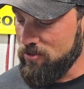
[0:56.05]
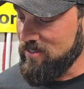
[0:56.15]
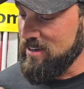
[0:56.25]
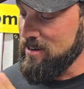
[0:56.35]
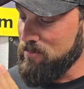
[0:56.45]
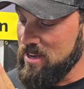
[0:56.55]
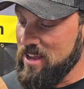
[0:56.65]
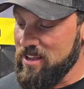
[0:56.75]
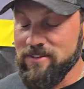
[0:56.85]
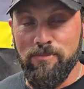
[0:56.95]
sending me
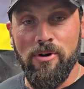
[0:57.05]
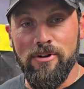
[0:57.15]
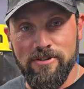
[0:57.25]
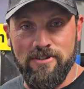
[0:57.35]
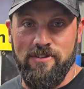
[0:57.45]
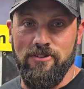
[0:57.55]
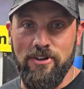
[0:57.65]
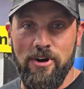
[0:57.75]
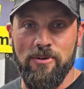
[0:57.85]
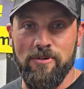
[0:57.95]
his personal
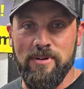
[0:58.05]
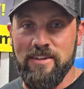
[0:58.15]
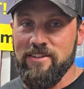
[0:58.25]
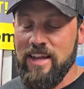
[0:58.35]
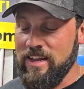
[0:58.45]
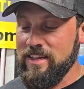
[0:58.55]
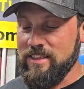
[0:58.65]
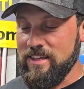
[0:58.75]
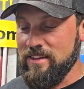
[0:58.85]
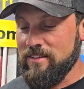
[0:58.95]
lower, because you can't get
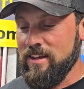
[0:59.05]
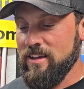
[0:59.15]
these,